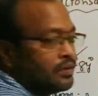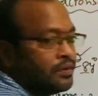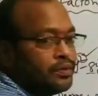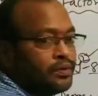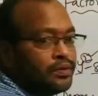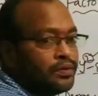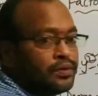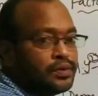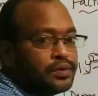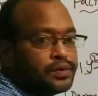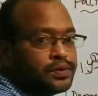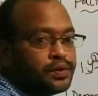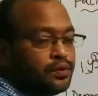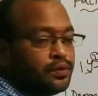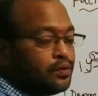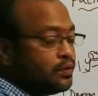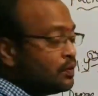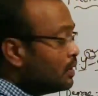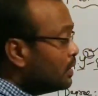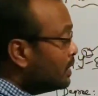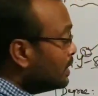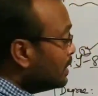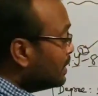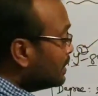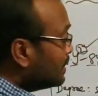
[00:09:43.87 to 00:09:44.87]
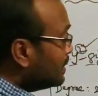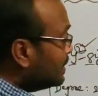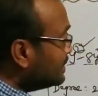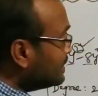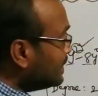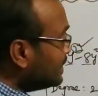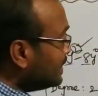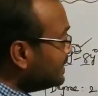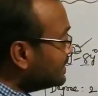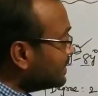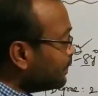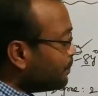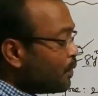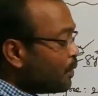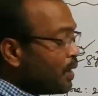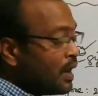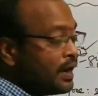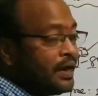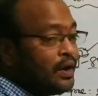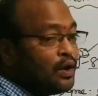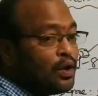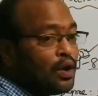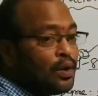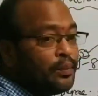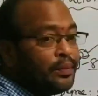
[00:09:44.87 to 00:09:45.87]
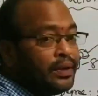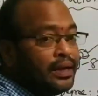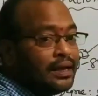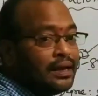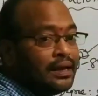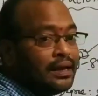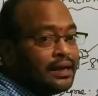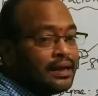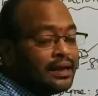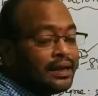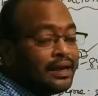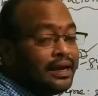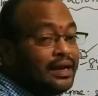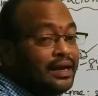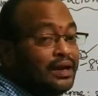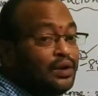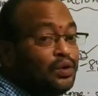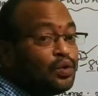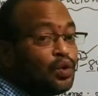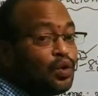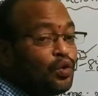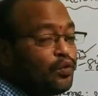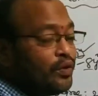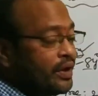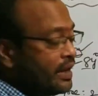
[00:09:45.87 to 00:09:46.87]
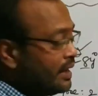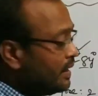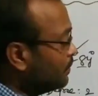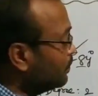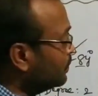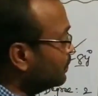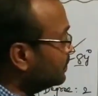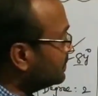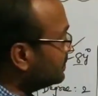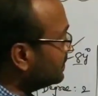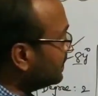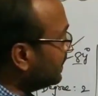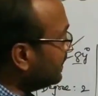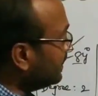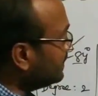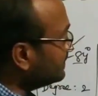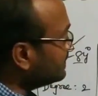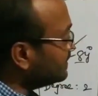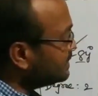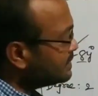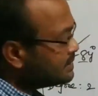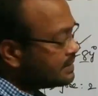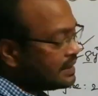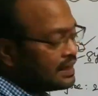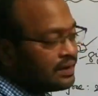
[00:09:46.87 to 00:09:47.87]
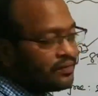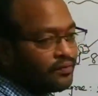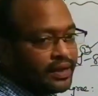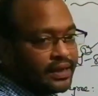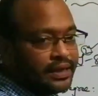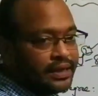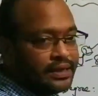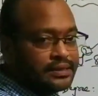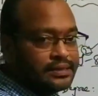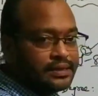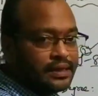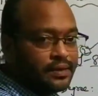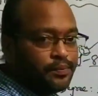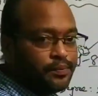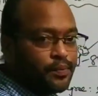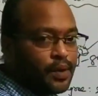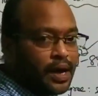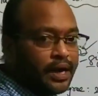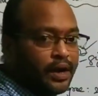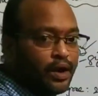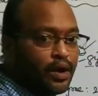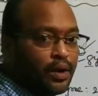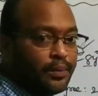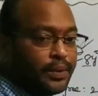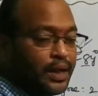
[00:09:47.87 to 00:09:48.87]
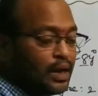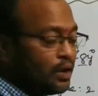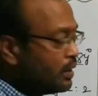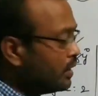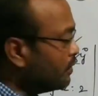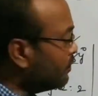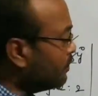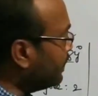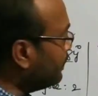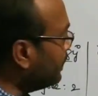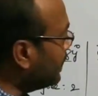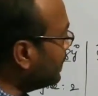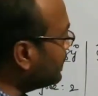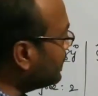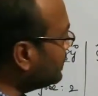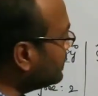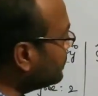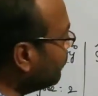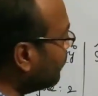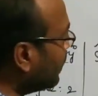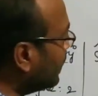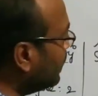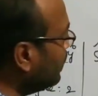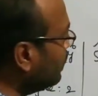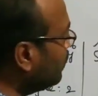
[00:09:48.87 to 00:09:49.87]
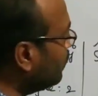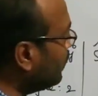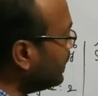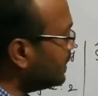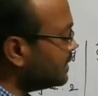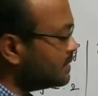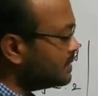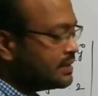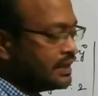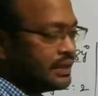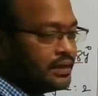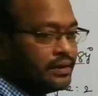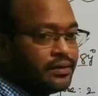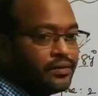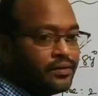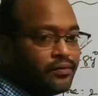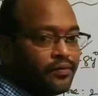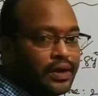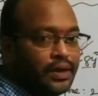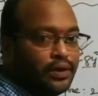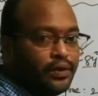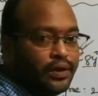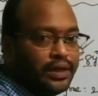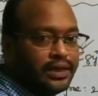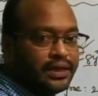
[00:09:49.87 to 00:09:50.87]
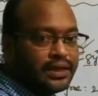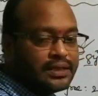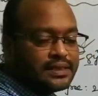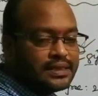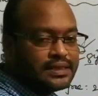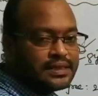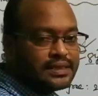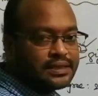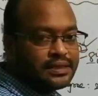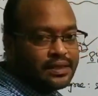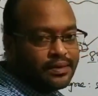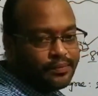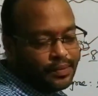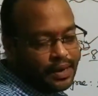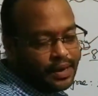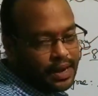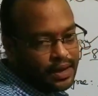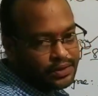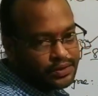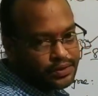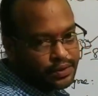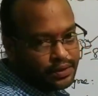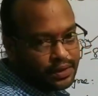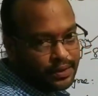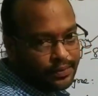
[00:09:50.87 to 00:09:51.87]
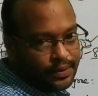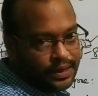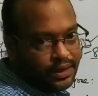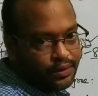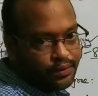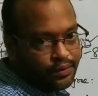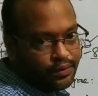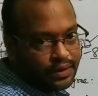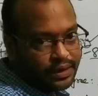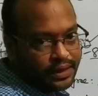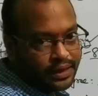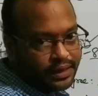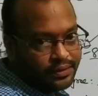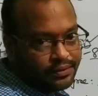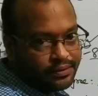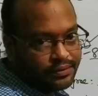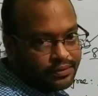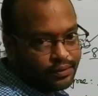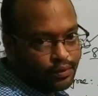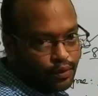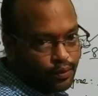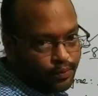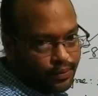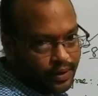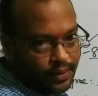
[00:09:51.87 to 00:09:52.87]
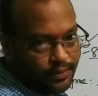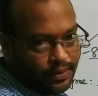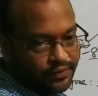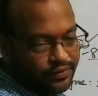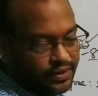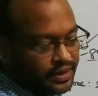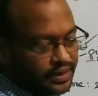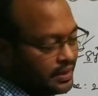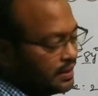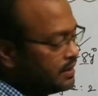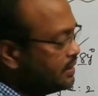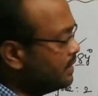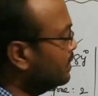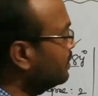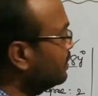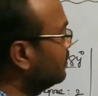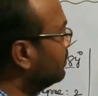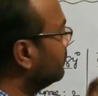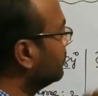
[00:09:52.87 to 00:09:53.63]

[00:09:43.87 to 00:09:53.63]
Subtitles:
So this is a polynomial in two variables. X is there, y is there. Polynomial only. Why? Because 1, 2 is there. 1, 2 in the sense belongs to w only. No problem for that here.